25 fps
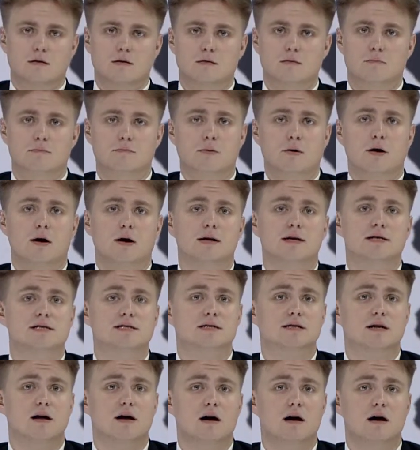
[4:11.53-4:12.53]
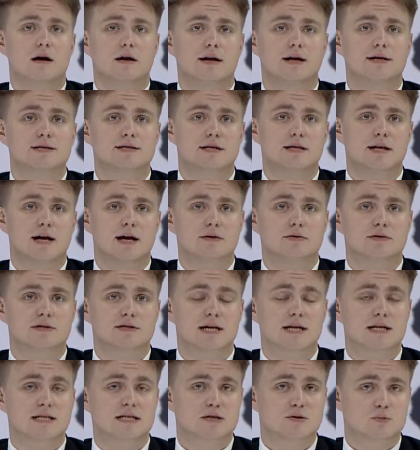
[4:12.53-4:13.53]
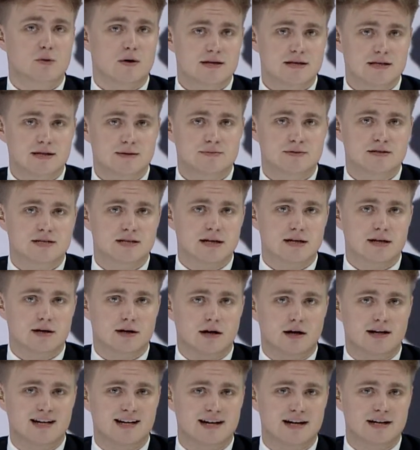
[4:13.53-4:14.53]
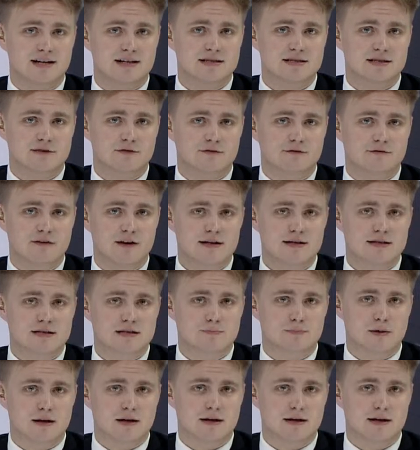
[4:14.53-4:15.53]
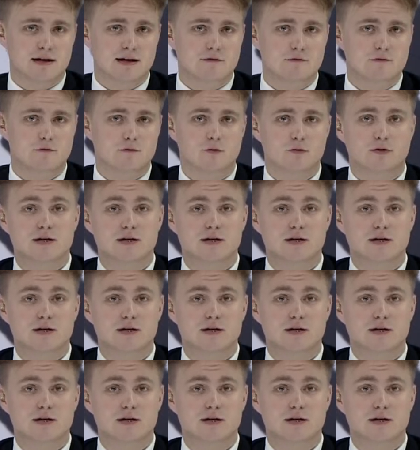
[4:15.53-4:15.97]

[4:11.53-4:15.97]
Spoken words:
Pakistan has announced a 20% hike in its defense spending for the